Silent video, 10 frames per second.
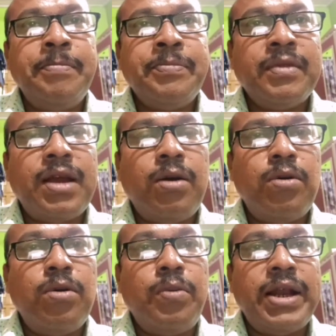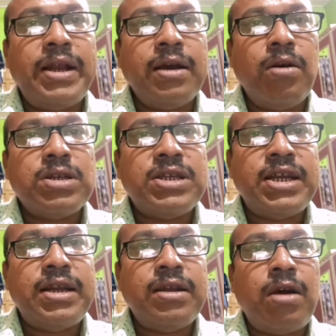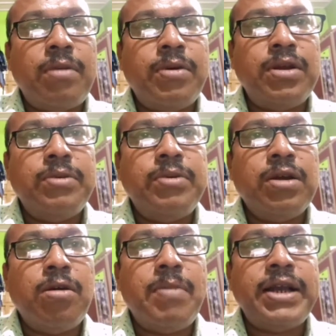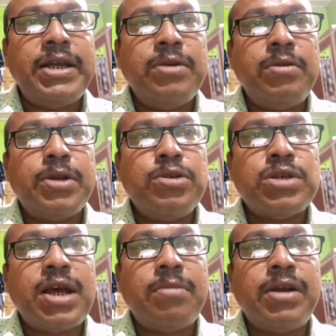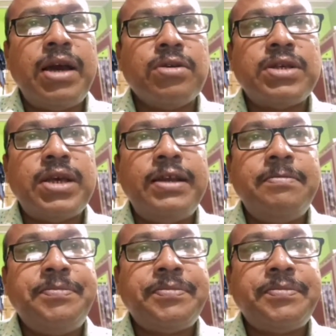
Now, when oxygen and carbon they will combine, they will produce carbon dioxide.